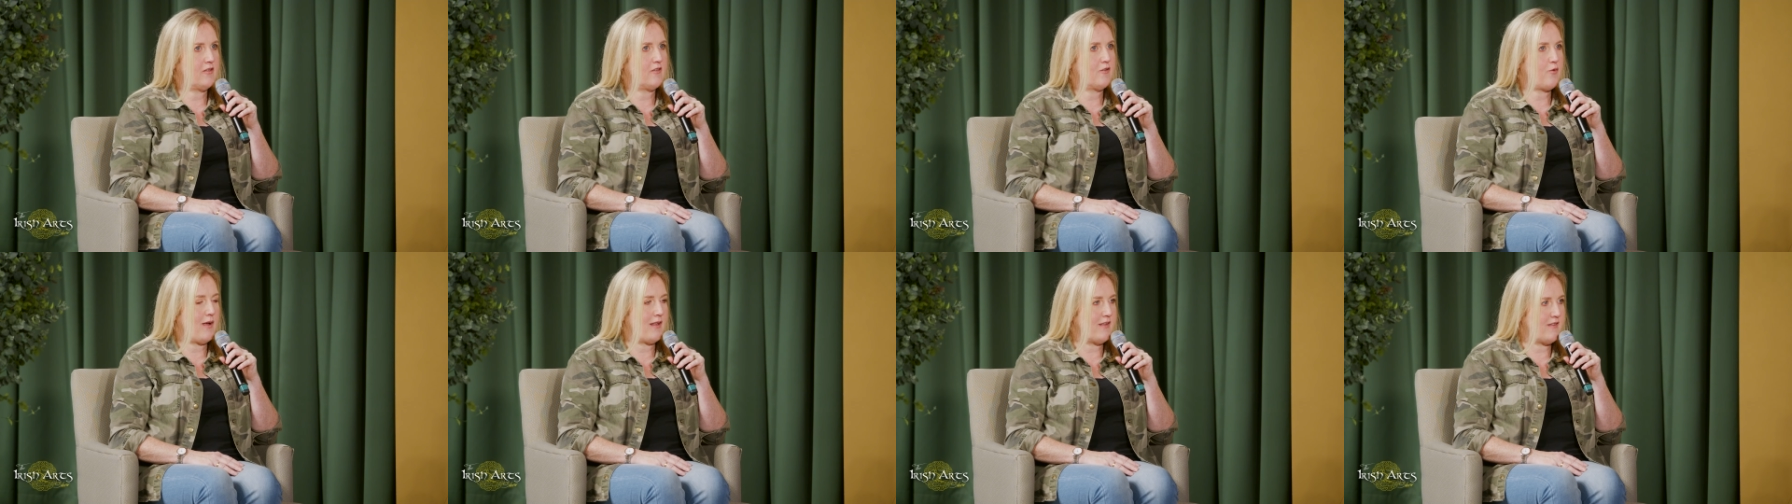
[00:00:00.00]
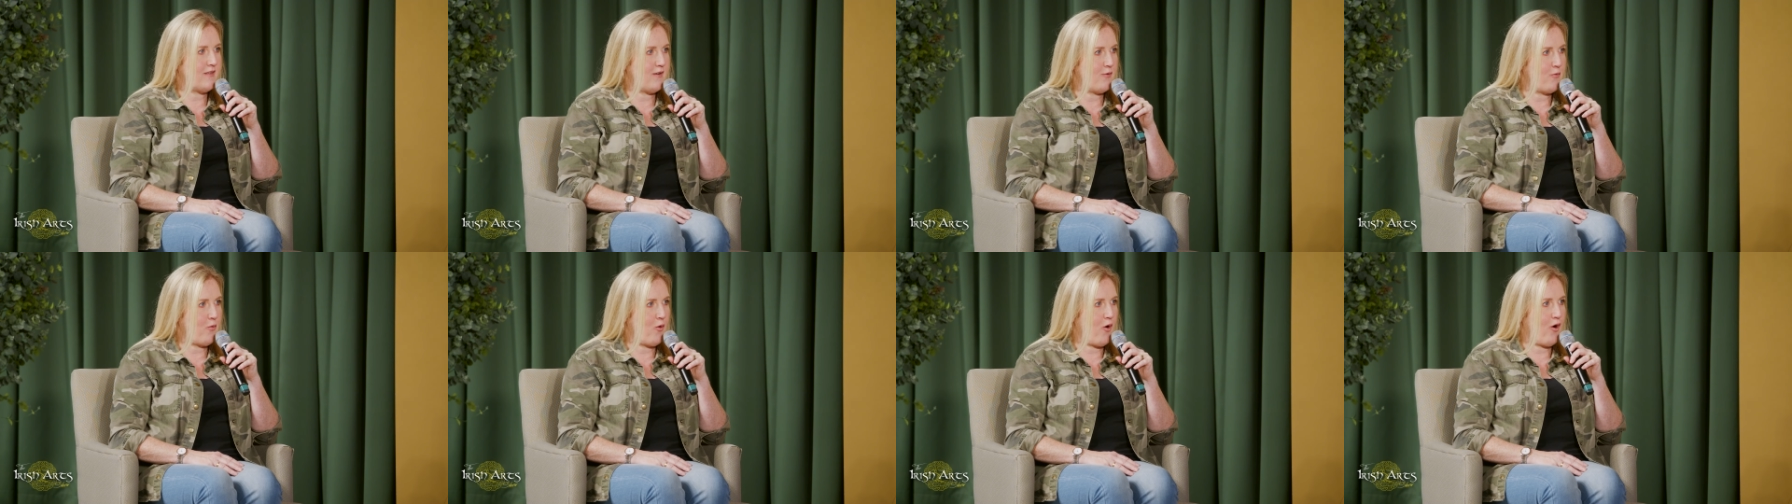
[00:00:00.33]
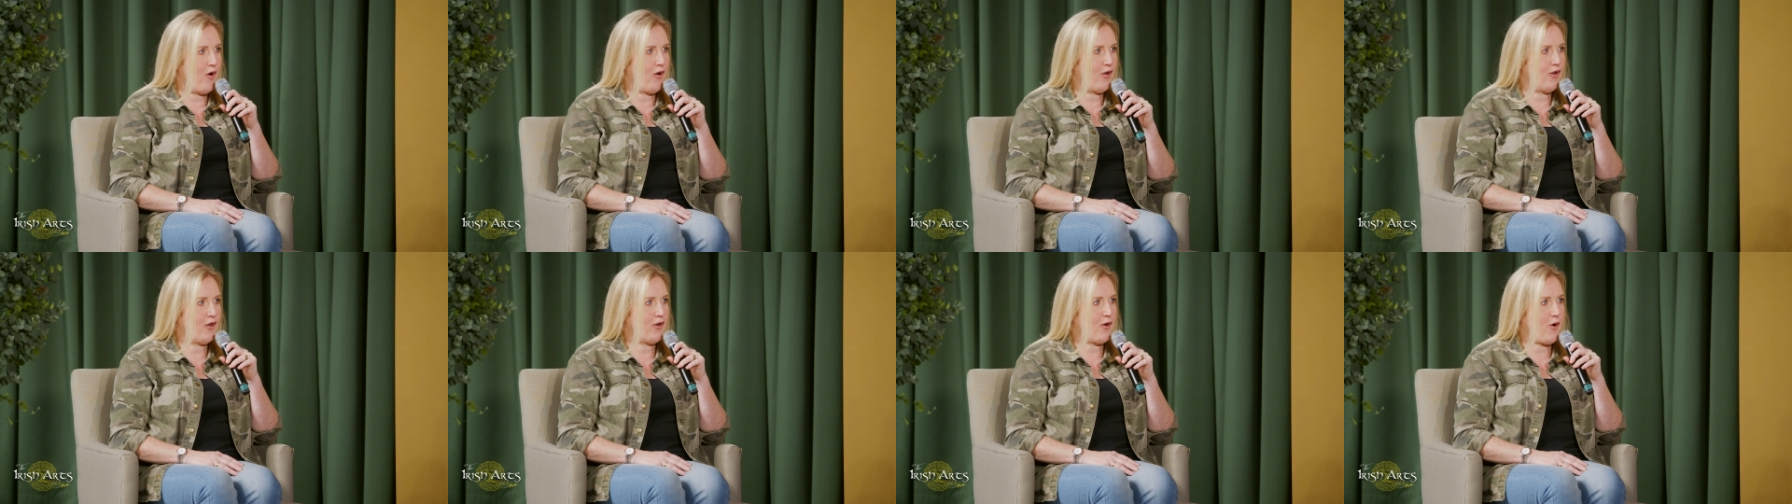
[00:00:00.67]

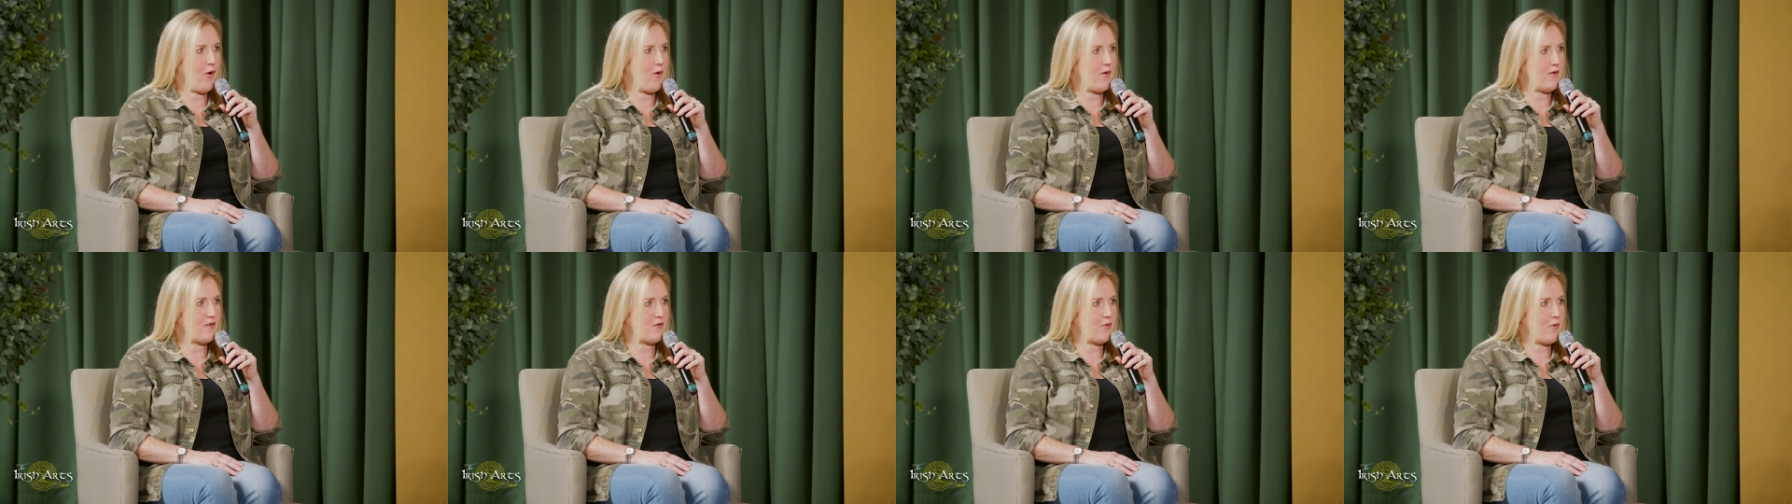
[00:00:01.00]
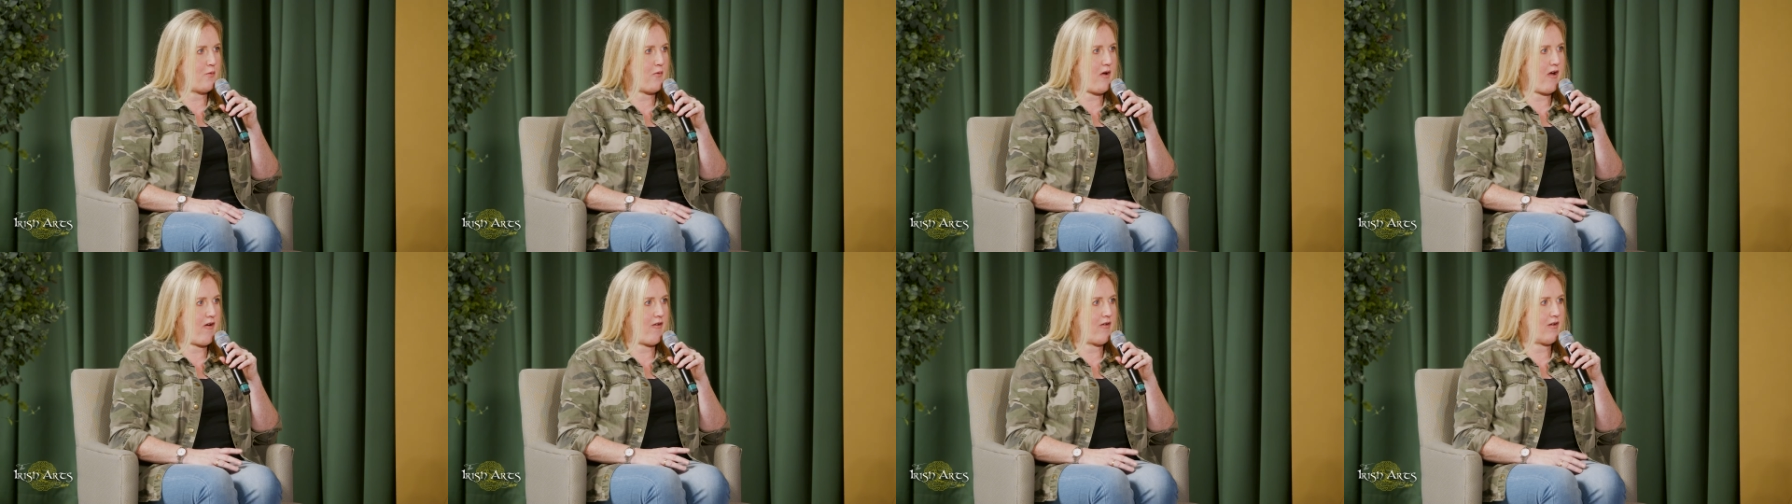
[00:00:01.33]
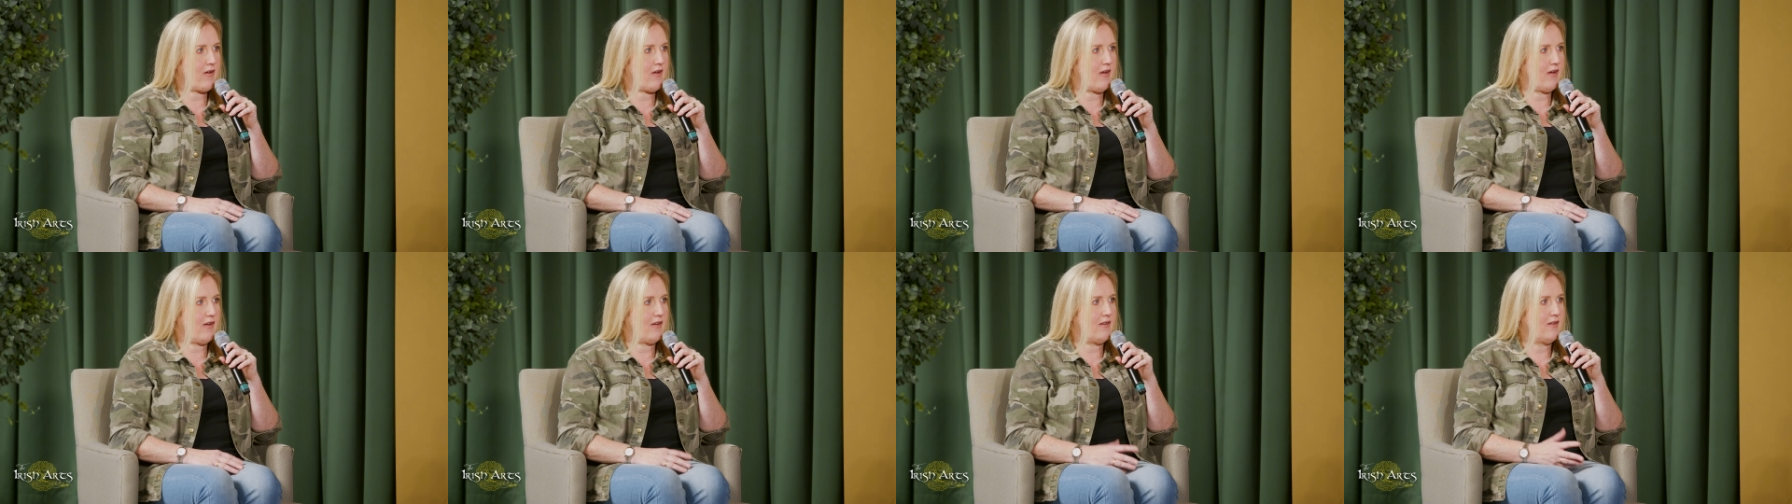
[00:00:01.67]
21, going to
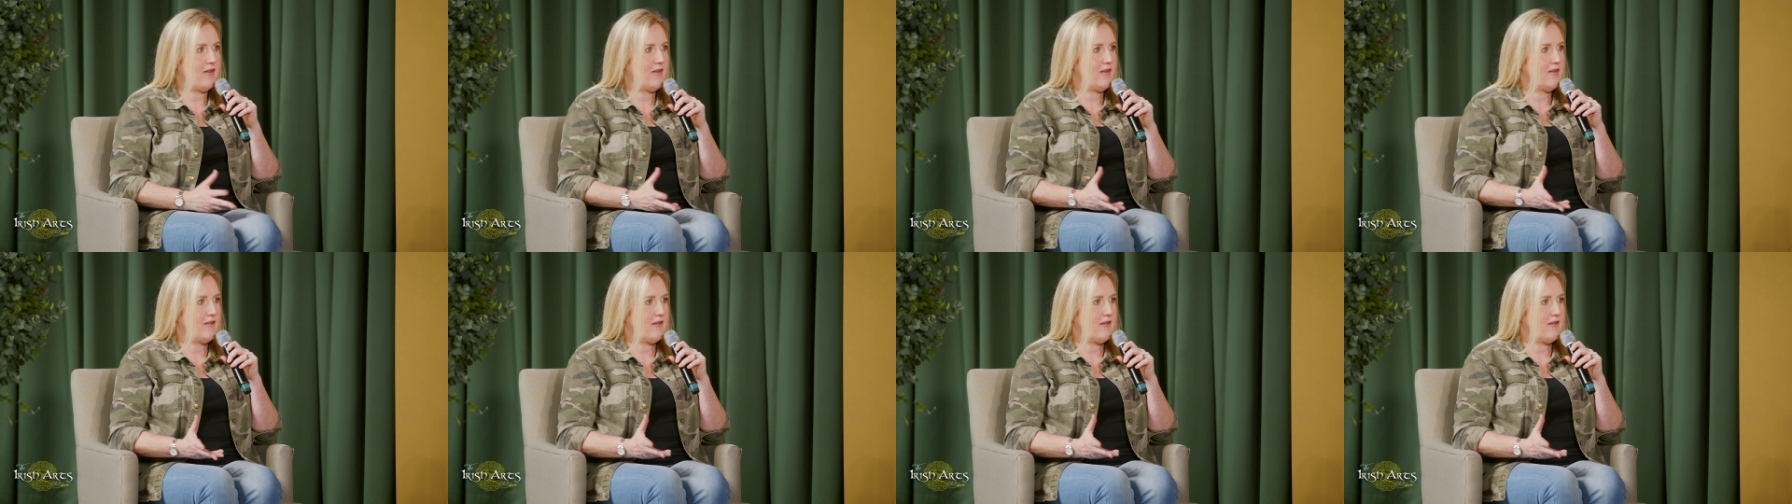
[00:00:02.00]
America